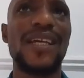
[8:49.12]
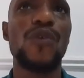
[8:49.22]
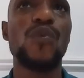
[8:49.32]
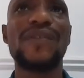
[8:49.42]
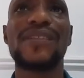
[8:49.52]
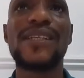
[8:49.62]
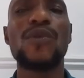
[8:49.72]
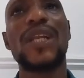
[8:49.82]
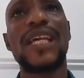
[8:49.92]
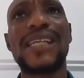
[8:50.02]
we've
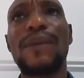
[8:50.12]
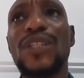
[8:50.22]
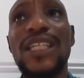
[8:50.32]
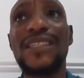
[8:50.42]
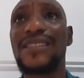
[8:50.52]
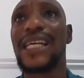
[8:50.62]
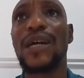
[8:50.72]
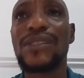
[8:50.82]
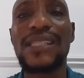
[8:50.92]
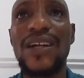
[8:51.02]
seen what has happened in the
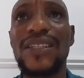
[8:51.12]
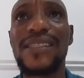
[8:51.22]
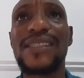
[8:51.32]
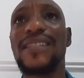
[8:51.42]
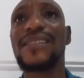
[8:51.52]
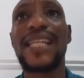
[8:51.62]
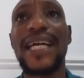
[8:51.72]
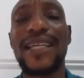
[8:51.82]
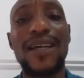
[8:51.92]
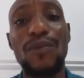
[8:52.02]
South South states
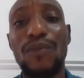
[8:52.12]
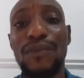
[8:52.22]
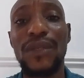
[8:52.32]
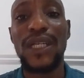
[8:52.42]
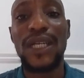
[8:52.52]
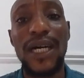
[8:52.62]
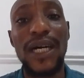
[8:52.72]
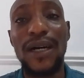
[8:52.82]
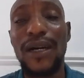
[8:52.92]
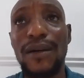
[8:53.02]
like um,
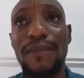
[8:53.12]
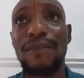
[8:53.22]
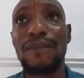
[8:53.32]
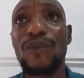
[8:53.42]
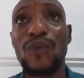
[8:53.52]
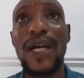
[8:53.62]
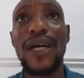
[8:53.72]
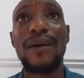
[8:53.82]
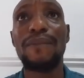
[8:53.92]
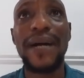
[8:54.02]
um,
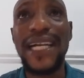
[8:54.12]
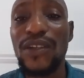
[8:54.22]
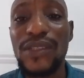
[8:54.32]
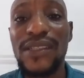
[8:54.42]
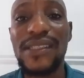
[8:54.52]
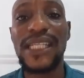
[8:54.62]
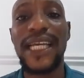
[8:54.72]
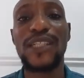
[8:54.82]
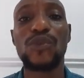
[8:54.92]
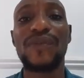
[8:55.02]
um,
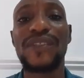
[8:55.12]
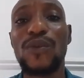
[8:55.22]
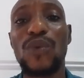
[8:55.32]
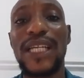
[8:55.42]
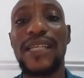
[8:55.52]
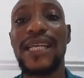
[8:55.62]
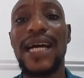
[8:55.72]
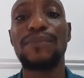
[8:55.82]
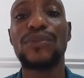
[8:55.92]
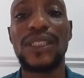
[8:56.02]
Bayelsa We've seen what has
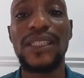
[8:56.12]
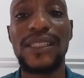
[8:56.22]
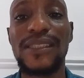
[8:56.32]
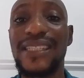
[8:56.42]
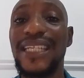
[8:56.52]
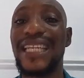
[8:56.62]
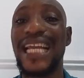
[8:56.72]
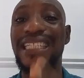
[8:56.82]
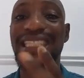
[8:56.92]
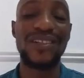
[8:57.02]
happened in states
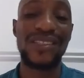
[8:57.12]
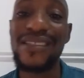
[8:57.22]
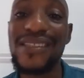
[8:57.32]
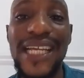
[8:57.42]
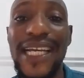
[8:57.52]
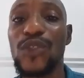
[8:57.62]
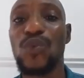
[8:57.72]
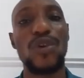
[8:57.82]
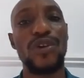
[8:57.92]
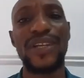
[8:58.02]
like Delta States,
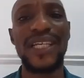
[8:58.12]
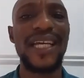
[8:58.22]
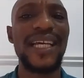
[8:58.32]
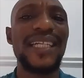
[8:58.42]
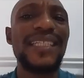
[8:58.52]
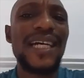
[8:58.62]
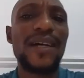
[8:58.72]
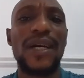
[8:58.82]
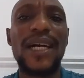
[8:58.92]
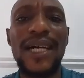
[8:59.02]
Warri.
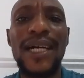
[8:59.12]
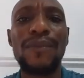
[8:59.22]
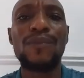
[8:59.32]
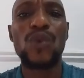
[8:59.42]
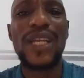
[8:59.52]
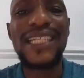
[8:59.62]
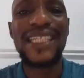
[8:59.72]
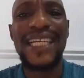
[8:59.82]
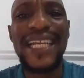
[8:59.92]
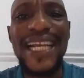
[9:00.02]
Now, um, what are the